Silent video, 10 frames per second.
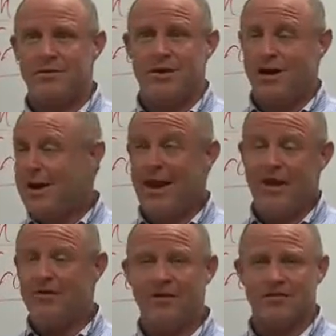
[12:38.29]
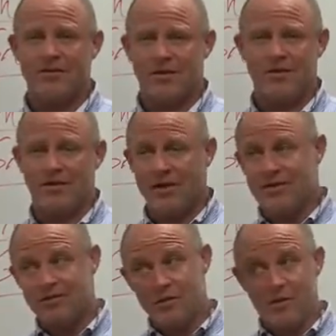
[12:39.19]
I can't do those other
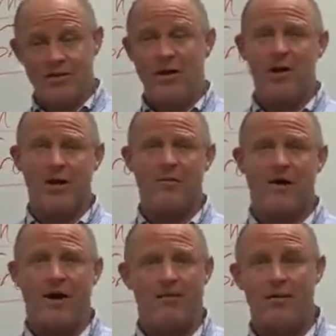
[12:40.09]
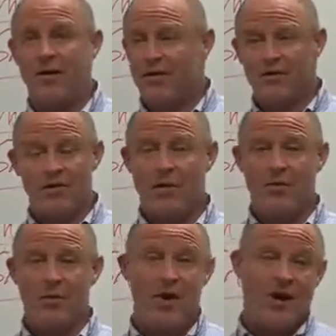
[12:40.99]
things. Quit thinking about them. Throw
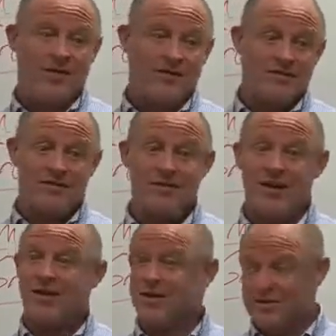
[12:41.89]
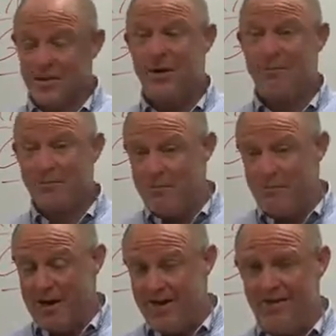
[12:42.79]
them away. This is it. Let's go ahead and
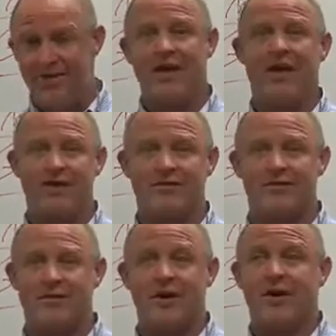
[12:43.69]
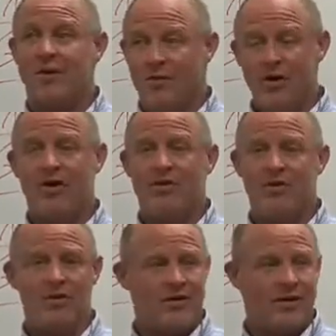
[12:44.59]
be this. What do you do
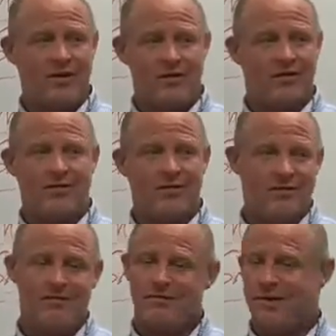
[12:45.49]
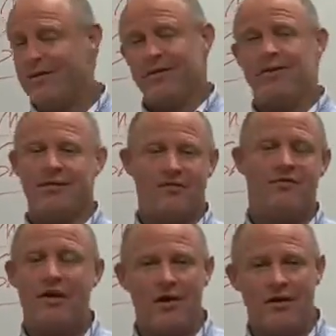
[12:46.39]
when you do that? You go, well, hey, it's
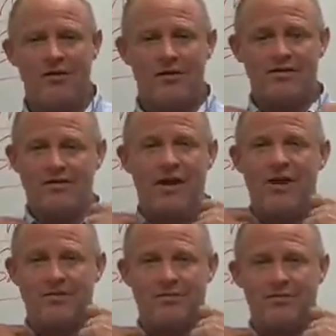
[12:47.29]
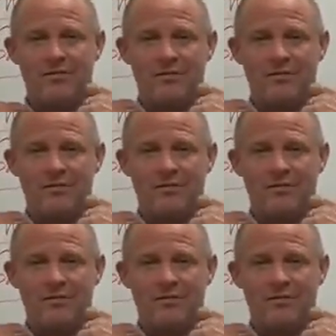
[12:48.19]
fun. This is awesome.